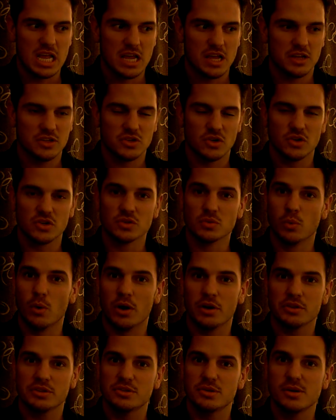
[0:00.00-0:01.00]
as long as one
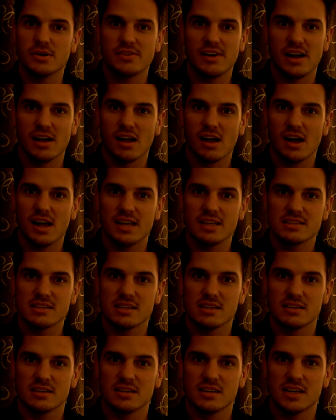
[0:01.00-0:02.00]
or two of our guys
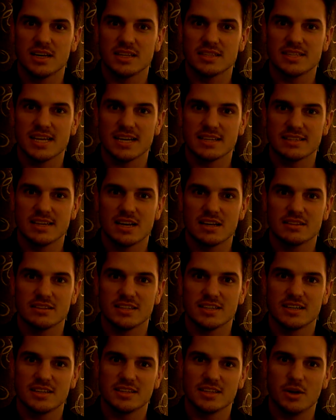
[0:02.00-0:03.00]
can uh, take down
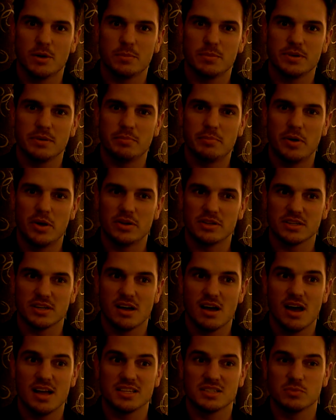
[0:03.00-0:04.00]
the, opposing
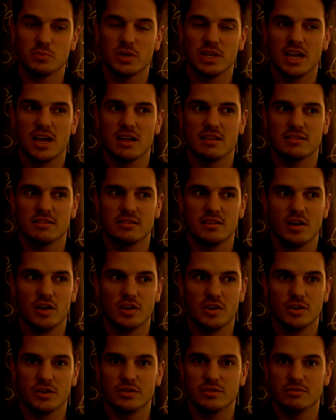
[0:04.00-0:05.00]
guys and we get a
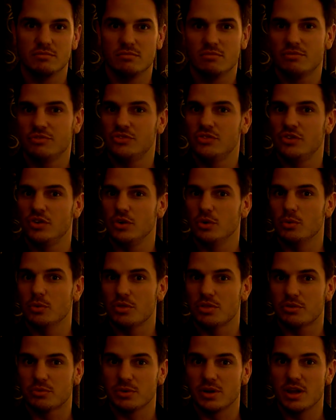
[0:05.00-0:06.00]
good two or
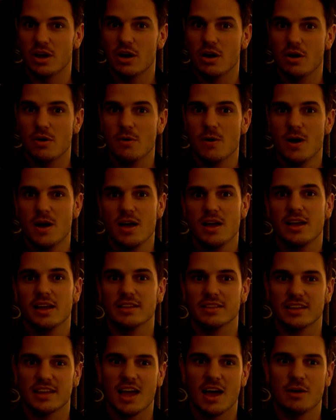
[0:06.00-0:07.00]
three zero in
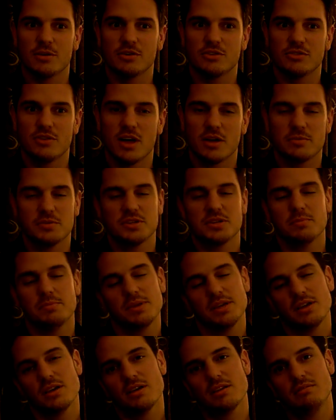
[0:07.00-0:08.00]
the counter strike, we should be
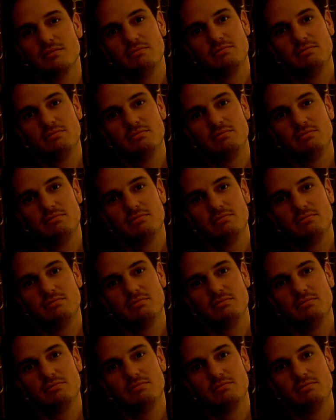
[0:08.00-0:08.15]
good.